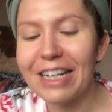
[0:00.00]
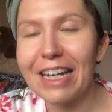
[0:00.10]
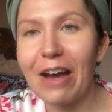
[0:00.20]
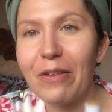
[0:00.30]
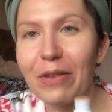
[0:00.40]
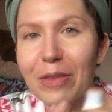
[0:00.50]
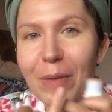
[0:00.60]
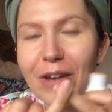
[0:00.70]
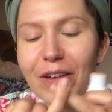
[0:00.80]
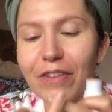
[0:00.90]
it out. With
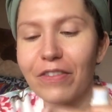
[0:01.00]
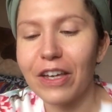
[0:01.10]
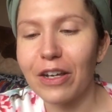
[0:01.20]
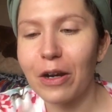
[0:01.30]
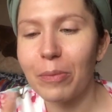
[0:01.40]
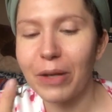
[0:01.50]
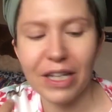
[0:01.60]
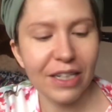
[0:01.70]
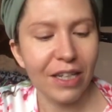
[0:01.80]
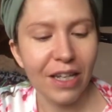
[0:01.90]
my ring finger,
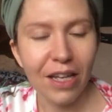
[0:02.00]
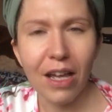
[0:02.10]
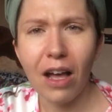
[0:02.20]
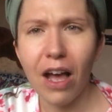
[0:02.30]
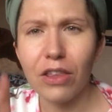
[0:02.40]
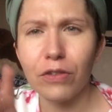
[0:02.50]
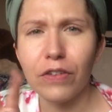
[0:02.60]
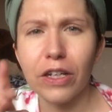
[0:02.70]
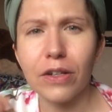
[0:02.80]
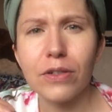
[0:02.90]
but other
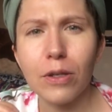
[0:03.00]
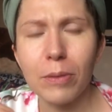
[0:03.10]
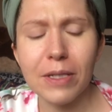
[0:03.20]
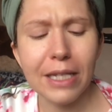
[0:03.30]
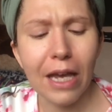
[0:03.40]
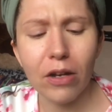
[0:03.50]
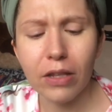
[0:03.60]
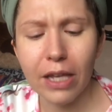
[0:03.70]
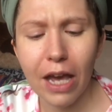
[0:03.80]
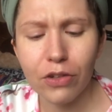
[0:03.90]
fingers are missing out
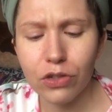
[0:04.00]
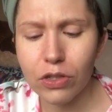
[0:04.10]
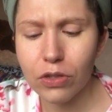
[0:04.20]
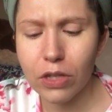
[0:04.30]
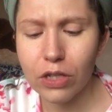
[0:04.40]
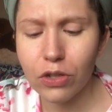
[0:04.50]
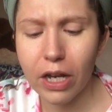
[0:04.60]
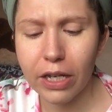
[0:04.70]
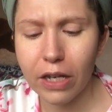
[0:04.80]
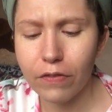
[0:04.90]
on the action, so they try
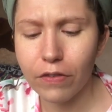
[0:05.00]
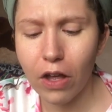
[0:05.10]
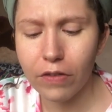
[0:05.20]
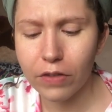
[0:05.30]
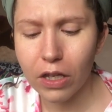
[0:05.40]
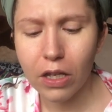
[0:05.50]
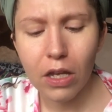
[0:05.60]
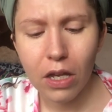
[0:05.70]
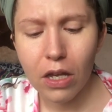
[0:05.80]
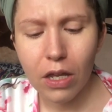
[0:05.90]
to get involved.
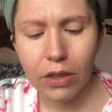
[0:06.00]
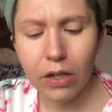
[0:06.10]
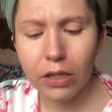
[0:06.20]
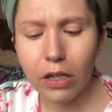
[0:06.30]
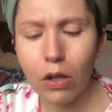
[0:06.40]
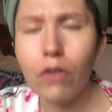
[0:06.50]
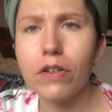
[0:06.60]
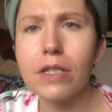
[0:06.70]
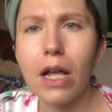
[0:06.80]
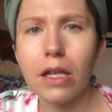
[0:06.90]
They're a little
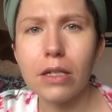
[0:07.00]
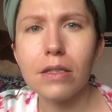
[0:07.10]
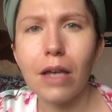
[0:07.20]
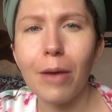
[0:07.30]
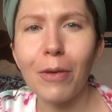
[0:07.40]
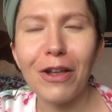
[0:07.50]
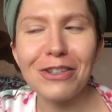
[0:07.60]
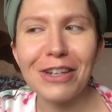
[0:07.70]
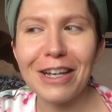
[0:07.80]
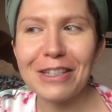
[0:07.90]
overzealous. I
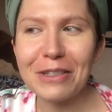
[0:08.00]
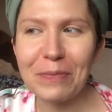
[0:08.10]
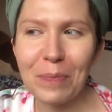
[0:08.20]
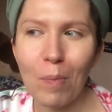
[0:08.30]
apologize.